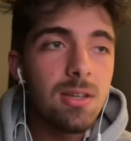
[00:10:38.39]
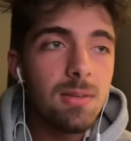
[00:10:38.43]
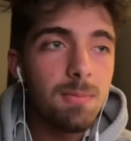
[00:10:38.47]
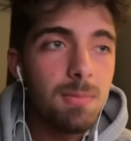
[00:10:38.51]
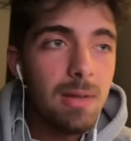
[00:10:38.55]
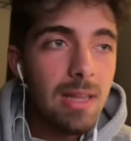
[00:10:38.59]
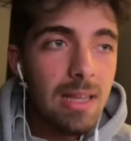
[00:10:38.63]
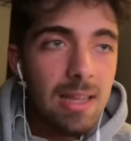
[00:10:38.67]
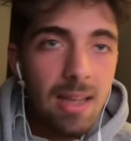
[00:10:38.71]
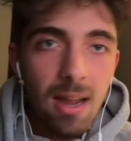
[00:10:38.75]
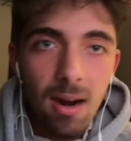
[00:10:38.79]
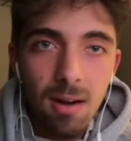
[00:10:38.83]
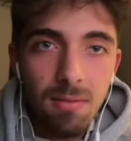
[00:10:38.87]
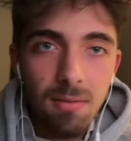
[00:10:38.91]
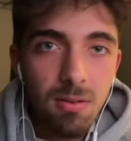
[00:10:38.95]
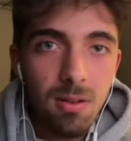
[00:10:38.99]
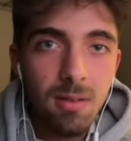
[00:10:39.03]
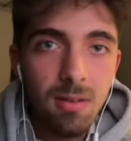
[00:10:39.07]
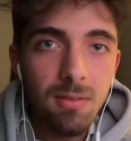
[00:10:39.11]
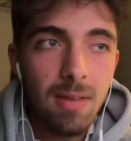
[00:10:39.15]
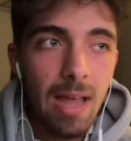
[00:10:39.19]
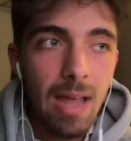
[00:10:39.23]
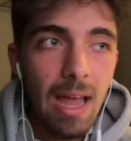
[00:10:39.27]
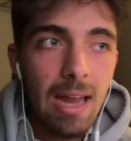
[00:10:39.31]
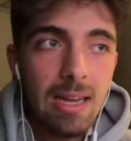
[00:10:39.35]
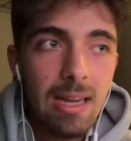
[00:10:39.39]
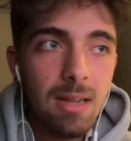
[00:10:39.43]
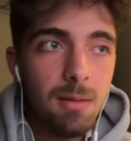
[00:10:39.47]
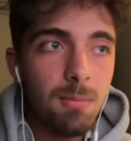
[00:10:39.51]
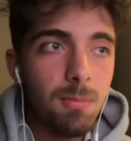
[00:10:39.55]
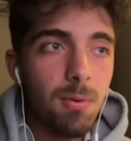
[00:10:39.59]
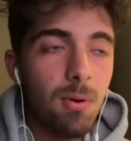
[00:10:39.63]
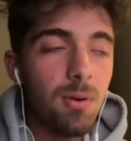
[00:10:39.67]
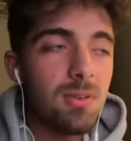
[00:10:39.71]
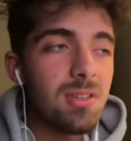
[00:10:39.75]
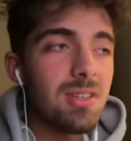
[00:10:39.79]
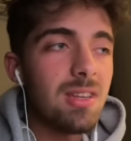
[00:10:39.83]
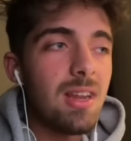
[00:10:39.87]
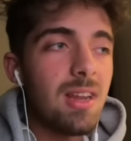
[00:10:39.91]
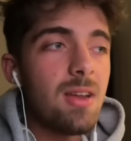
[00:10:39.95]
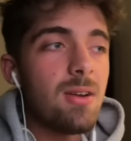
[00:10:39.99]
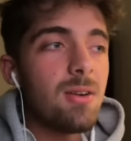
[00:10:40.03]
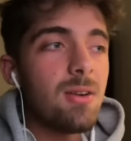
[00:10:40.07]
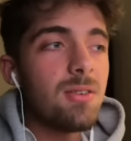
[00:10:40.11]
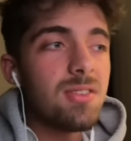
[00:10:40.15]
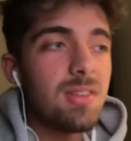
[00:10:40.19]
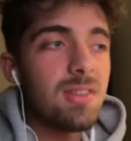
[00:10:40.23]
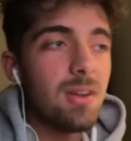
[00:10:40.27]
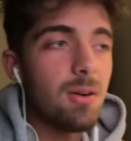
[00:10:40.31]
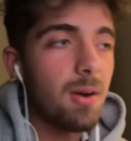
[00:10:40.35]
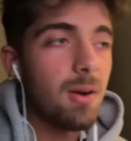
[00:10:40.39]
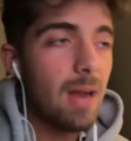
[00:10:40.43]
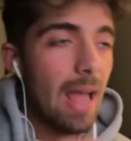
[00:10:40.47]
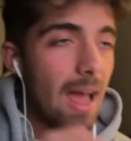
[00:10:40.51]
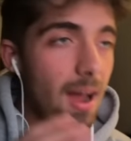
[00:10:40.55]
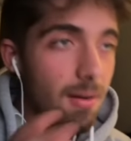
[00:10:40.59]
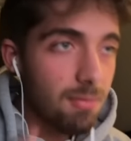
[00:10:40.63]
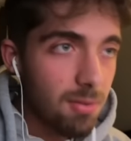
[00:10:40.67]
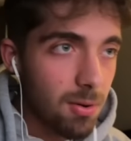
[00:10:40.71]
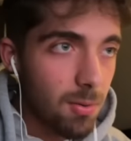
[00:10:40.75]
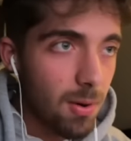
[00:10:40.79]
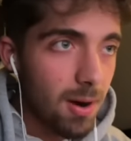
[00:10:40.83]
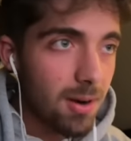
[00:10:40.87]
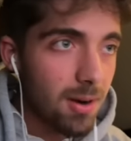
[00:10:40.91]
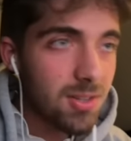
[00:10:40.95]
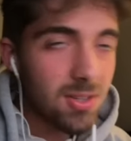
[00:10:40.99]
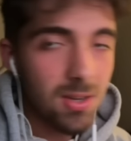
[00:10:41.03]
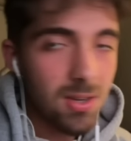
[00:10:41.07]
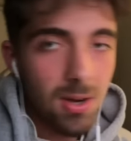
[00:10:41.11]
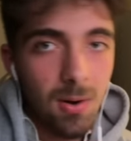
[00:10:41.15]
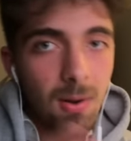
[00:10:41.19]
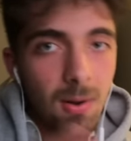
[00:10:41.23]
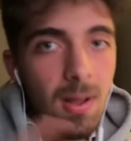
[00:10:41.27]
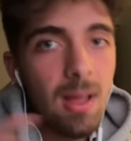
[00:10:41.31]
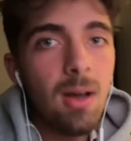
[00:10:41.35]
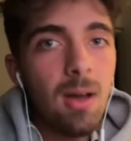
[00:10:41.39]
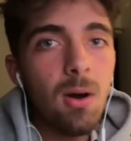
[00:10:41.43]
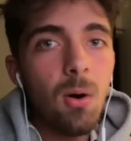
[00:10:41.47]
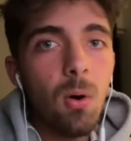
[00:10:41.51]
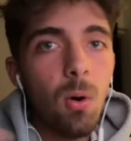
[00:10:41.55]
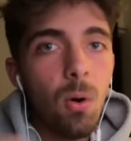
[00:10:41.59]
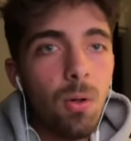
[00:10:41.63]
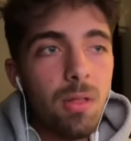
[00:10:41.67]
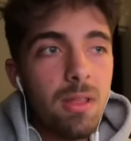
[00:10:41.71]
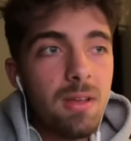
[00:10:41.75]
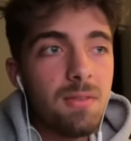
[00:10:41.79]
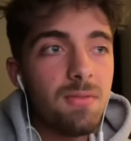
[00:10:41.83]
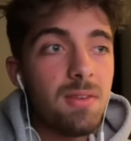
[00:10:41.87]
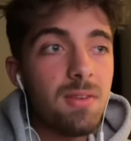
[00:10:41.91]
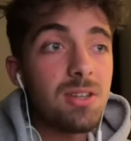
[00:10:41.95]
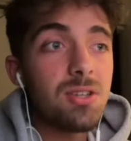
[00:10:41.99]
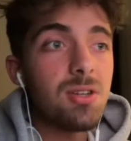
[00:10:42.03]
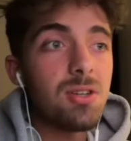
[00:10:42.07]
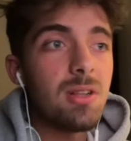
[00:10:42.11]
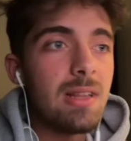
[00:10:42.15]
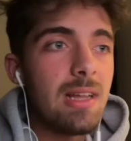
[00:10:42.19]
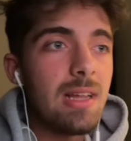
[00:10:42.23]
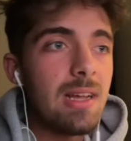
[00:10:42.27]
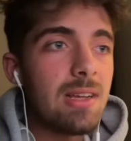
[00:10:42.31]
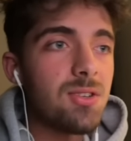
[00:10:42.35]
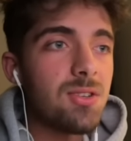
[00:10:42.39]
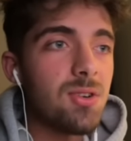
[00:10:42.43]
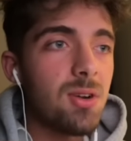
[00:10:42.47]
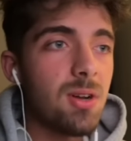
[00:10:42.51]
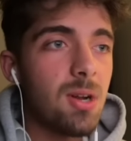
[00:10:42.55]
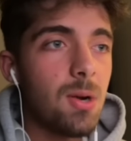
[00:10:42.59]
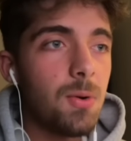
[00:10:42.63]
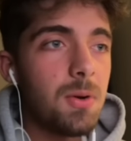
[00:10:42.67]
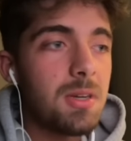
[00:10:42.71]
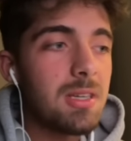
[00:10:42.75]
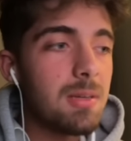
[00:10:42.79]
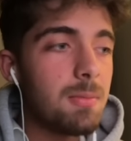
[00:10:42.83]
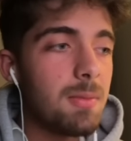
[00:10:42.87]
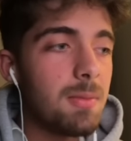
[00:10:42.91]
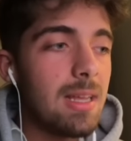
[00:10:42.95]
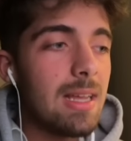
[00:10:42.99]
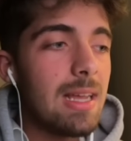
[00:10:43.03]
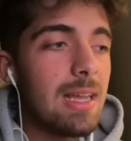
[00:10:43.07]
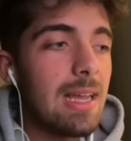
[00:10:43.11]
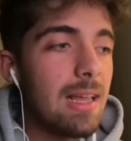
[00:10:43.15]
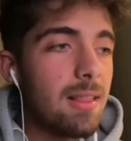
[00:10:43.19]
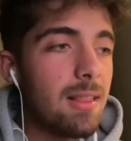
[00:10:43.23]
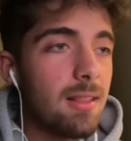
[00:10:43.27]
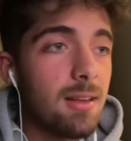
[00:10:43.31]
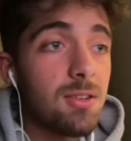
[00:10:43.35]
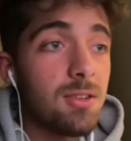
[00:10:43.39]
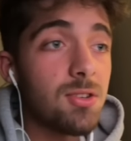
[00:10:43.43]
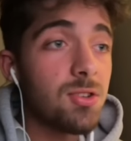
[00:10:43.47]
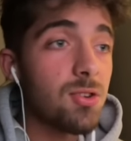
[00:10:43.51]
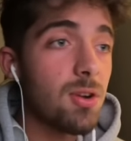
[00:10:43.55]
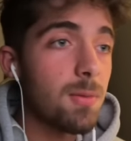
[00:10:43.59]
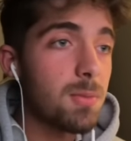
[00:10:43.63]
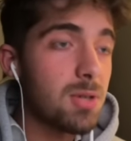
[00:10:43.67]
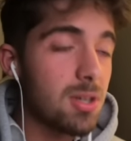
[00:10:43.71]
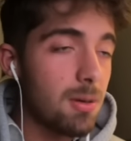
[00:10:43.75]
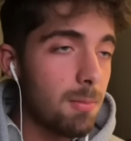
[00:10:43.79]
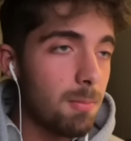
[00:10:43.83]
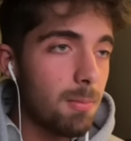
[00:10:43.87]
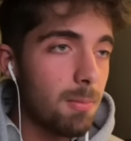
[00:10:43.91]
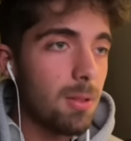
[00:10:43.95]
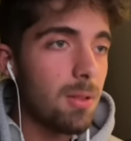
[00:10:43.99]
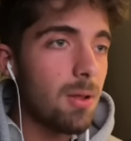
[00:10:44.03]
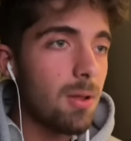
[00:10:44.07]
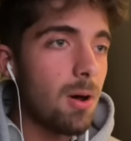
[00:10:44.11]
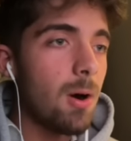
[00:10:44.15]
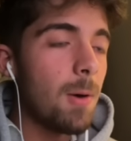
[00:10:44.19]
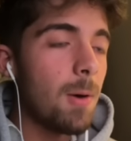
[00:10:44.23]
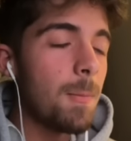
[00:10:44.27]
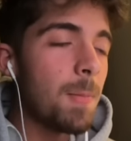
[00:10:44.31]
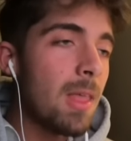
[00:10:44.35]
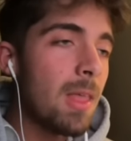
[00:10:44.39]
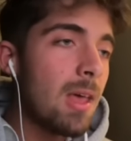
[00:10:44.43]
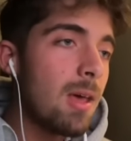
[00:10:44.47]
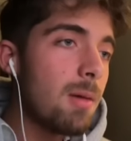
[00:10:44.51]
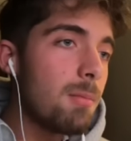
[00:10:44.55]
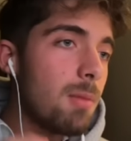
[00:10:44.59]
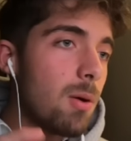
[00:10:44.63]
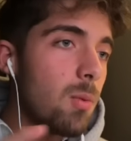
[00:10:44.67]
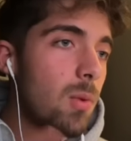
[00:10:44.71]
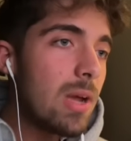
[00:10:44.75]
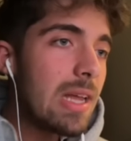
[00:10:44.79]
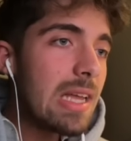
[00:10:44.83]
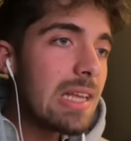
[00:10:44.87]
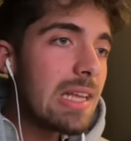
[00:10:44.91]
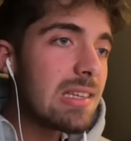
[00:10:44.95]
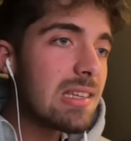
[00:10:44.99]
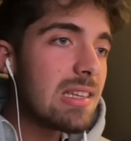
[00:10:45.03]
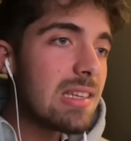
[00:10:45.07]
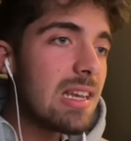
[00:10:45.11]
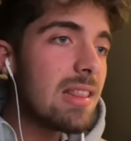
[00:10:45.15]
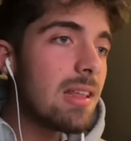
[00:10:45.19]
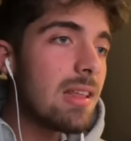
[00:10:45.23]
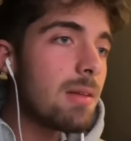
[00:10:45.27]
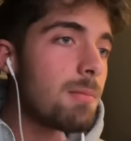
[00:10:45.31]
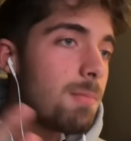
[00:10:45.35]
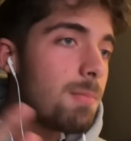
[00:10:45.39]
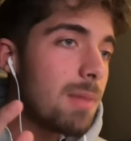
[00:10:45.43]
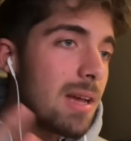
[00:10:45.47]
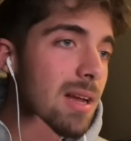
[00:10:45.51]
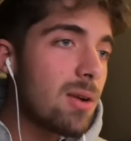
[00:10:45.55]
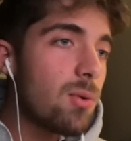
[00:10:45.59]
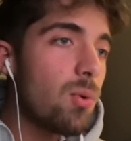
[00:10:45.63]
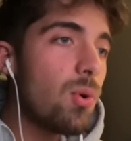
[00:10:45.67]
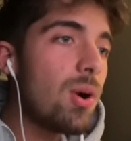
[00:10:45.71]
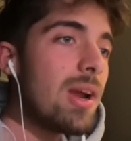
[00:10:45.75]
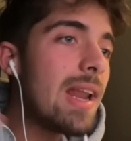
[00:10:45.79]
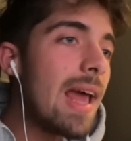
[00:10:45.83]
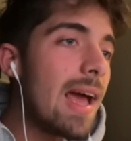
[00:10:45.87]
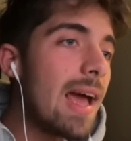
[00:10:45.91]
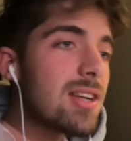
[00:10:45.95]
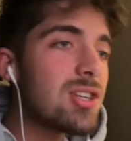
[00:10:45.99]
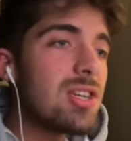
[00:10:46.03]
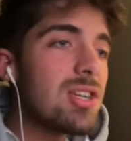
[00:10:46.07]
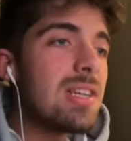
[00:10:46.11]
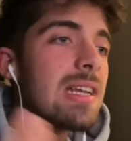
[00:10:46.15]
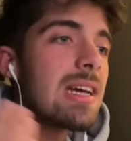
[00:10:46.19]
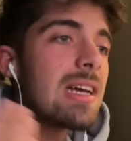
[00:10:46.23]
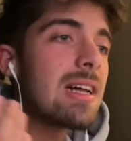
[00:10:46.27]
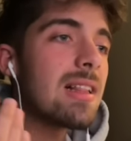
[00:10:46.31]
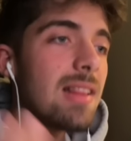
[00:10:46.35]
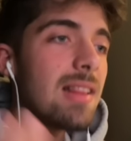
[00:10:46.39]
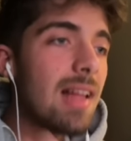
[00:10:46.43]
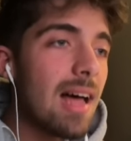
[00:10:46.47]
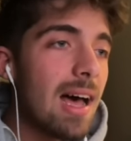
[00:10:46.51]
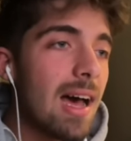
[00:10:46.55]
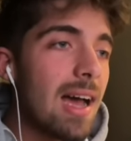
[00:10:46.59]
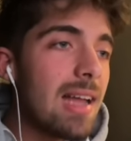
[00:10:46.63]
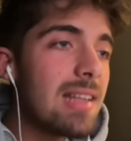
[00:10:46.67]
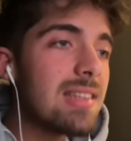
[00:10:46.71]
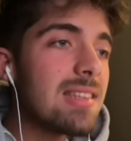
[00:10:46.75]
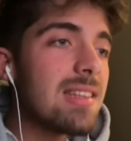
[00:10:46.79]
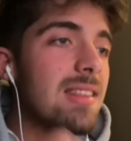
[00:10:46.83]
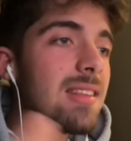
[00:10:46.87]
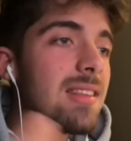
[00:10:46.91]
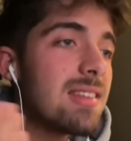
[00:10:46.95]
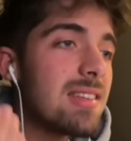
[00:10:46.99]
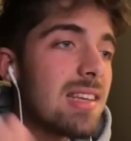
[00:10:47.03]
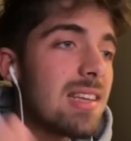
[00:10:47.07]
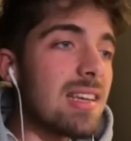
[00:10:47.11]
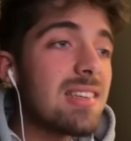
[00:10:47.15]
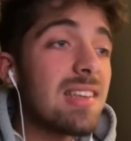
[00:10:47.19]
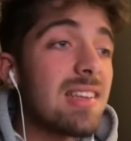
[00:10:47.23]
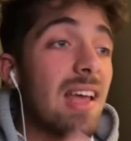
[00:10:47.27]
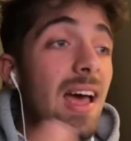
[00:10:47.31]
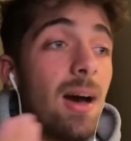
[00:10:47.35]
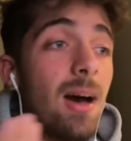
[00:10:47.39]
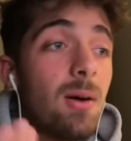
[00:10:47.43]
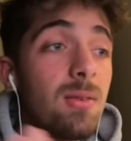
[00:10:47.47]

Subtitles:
Be careful of any impersonators. They're everywhere, so all the official links are going to be in the description below. But we can see that Bitcoin actually declines in the 6